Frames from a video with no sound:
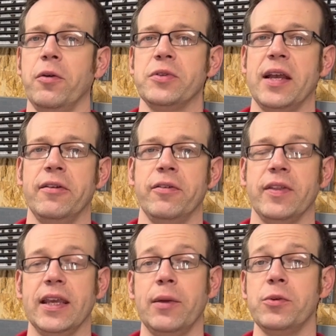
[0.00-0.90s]
Wholesaler
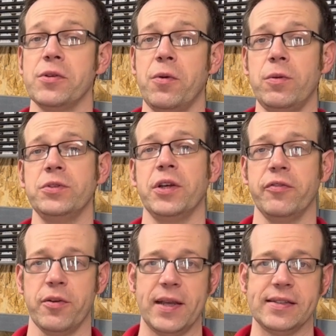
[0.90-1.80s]
of the Year was
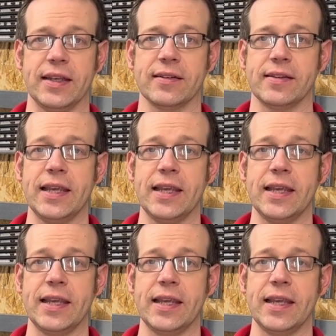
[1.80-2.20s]
also from Essex,